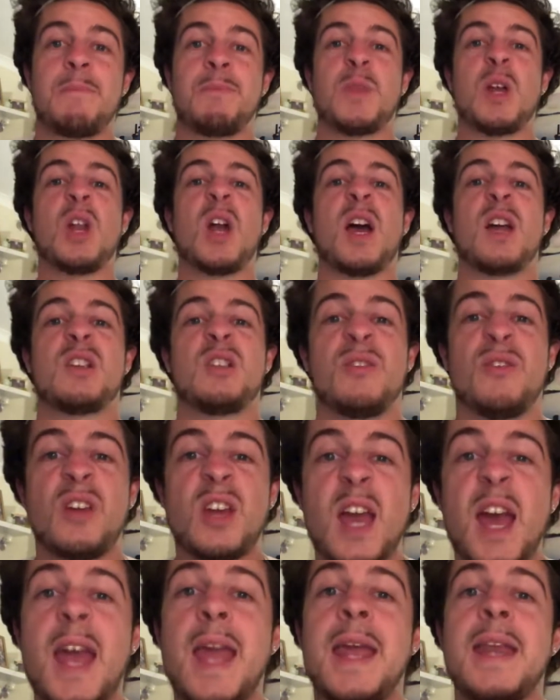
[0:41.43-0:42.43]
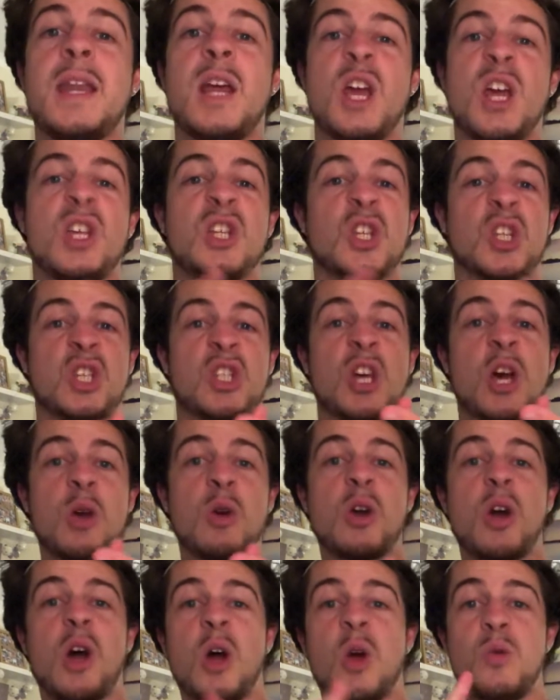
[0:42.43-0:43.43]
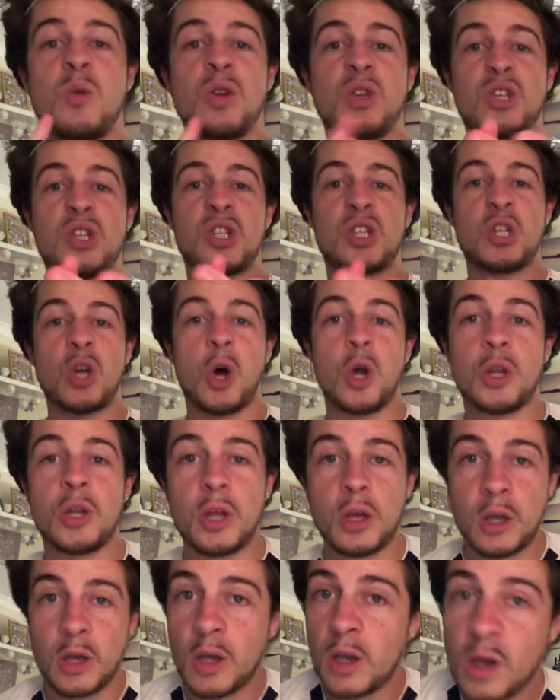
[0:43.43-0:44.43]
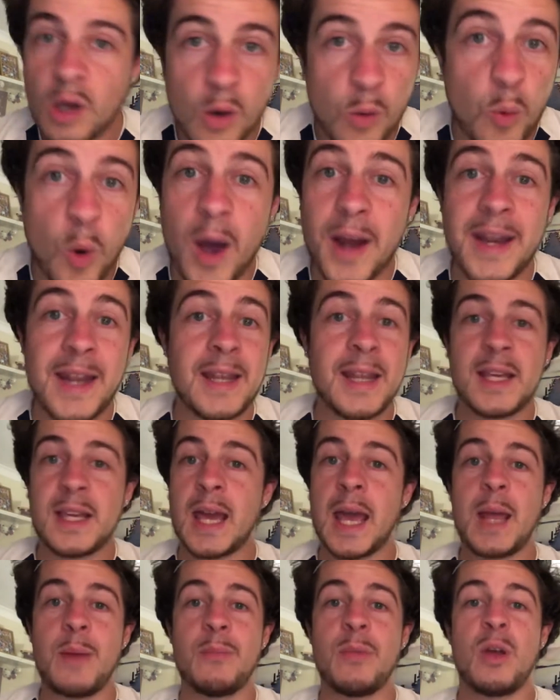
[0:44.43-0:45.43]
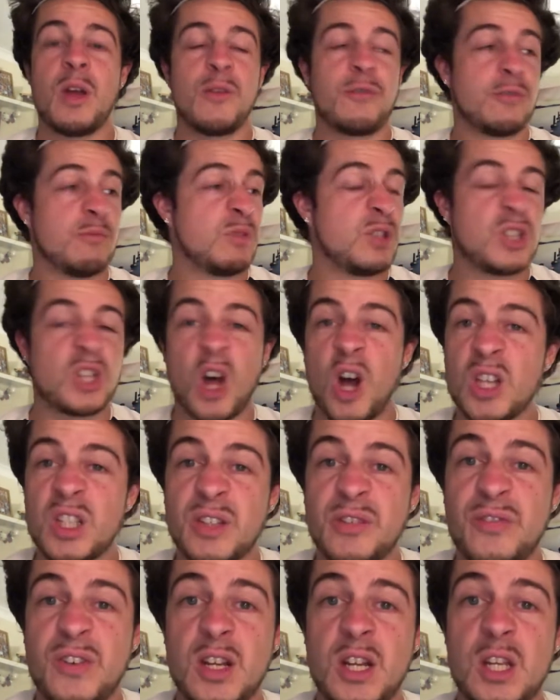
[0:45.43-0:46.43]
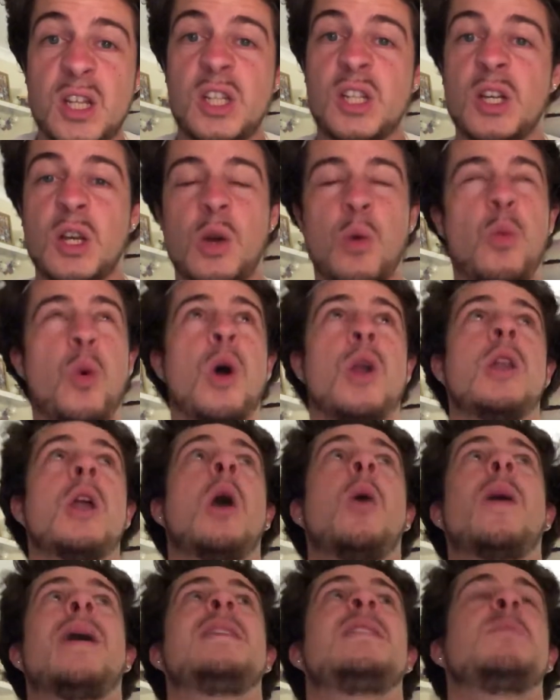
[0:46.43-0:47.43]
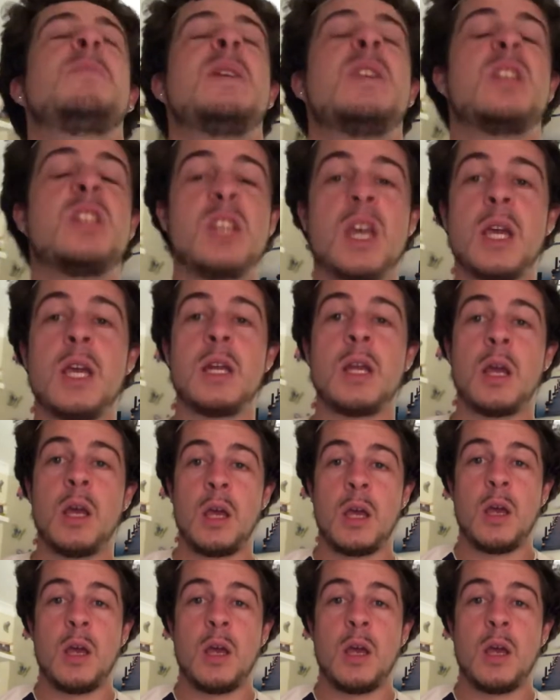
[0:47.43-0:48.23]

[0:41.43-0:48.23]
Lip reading: The likes of Kane, Sissoko, Son weren't in the game from start to finish. Were nowhere to be seen.